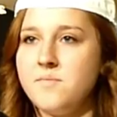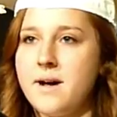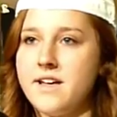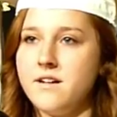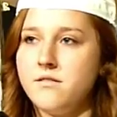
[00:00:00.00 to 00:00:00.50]

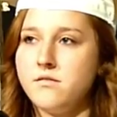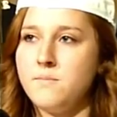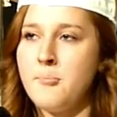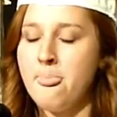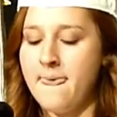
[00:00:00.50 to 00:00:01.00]
by us,
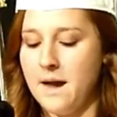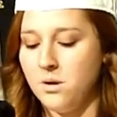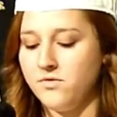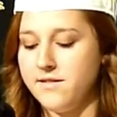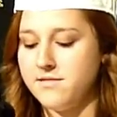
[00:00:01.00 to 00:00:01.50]

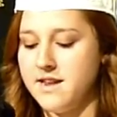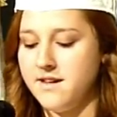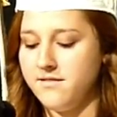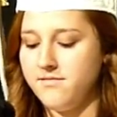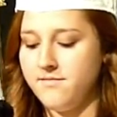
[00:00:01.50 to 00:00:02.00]
how it
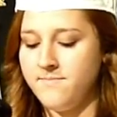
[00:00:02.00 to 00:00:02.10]
resonates.